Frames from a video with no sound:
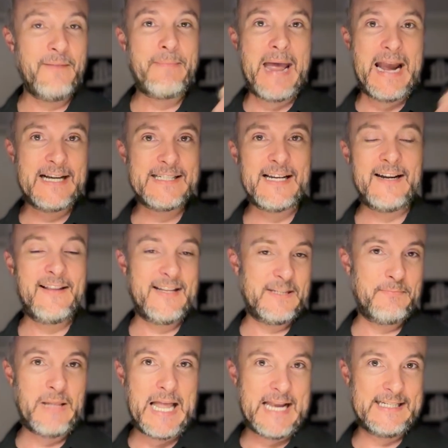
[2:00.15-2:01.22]
backside of this
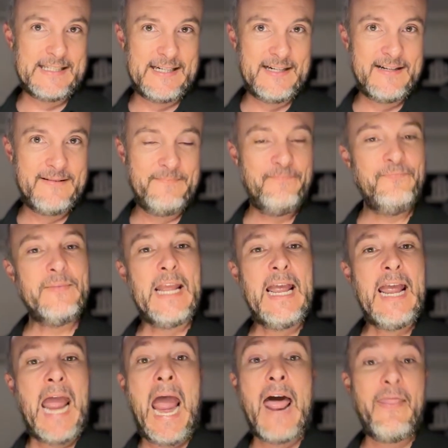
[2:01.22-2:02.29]
plastic,
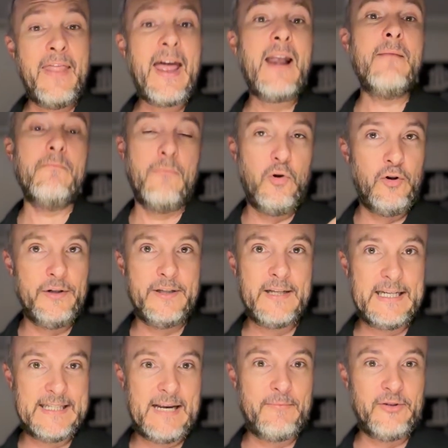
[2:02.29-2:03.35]
and then mold
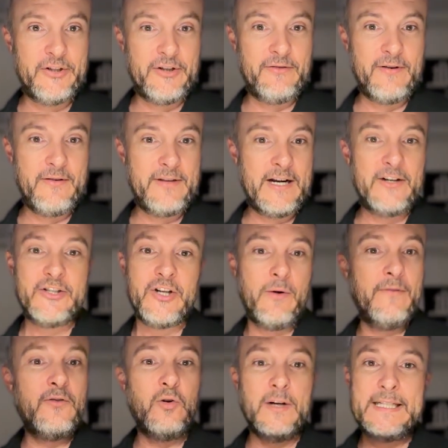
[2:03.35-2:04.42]
is able to grow there. So
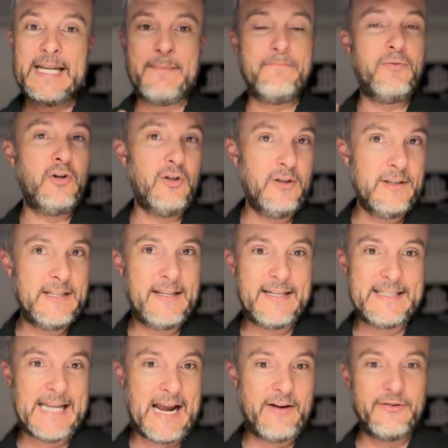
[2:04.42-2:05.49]
of course he pulled
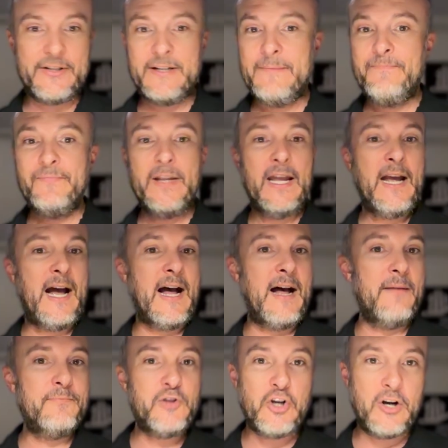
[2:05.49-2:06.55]
this out,
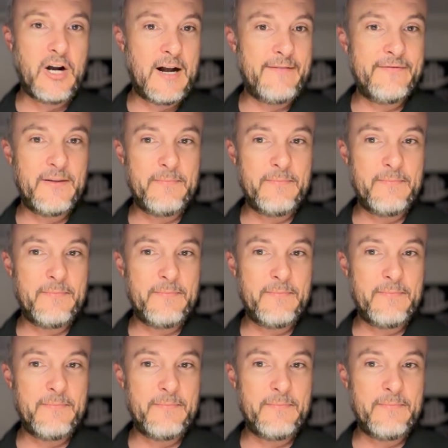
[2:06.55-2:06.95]
took off the